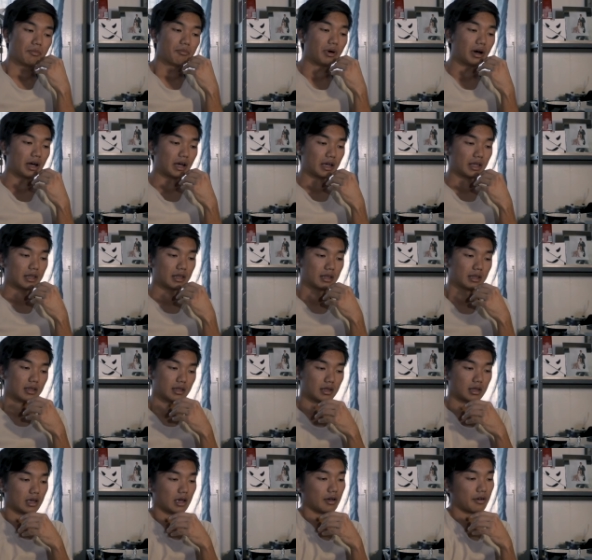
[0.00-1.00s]
But
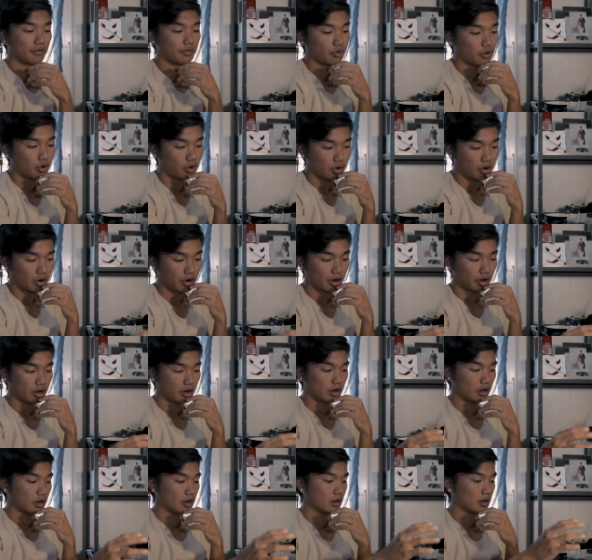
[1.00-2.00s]

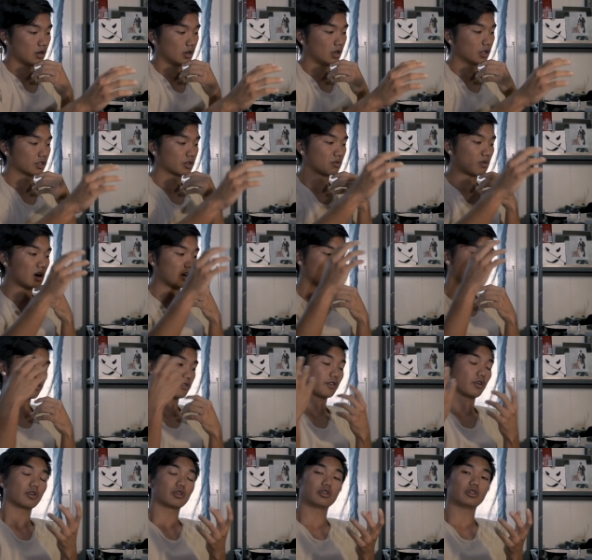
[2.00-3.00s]
for underwater
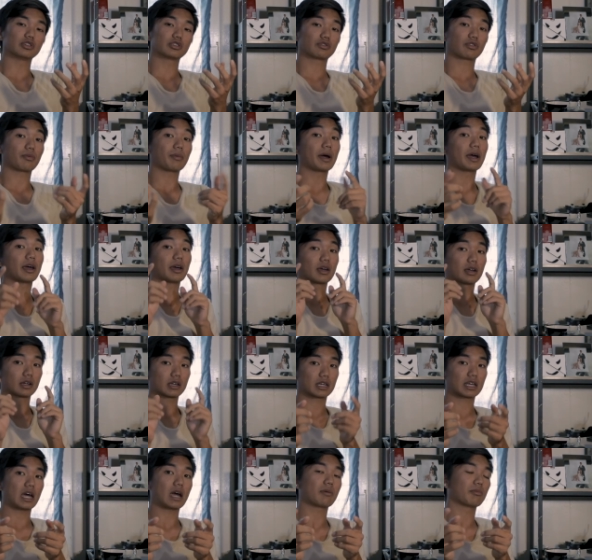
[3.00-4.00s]
photos for my
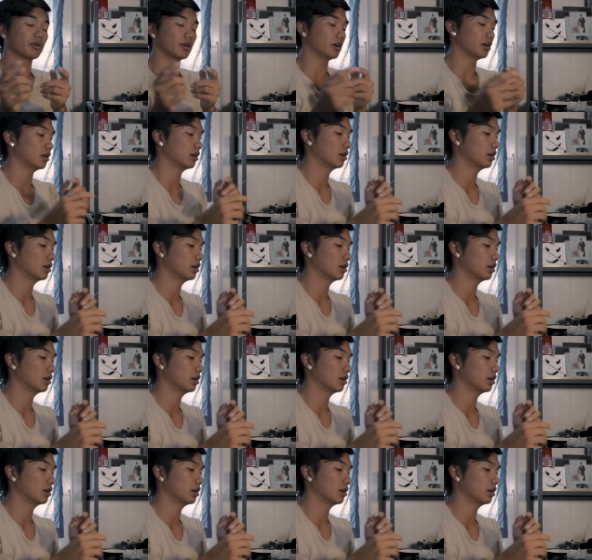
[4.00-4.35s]
camera,